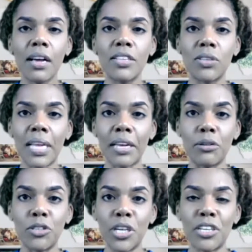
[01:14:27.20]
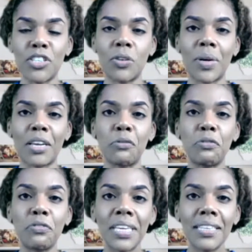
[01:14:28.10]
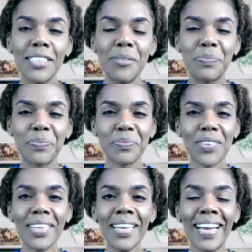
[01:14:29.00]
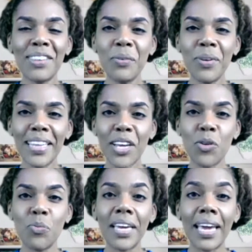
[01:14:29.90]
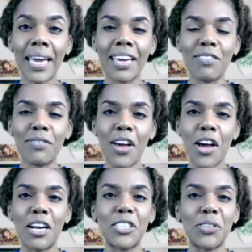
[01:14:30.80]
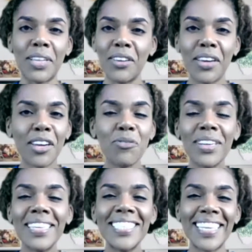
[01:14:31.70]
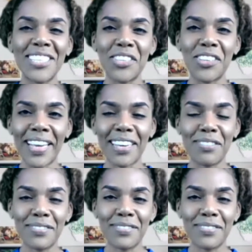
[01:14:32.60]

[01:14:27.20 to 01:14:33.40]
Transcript: so that you'll change the way you feel and the way that you behave so that you can really change your life.